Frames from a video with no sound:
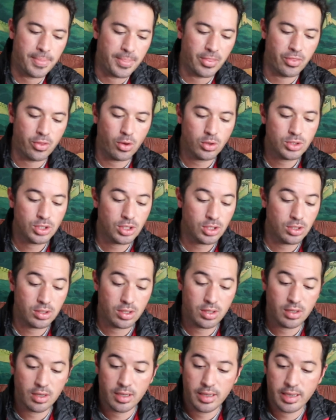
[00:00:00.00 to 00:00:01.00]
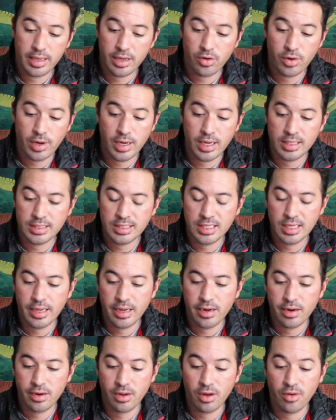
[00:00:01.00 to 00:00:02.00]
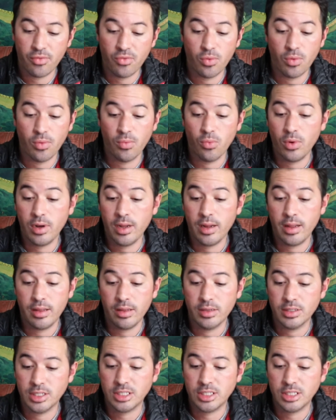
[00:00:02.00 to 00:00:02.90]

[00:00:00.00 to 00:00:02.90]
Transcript: those are the ingredients in here of what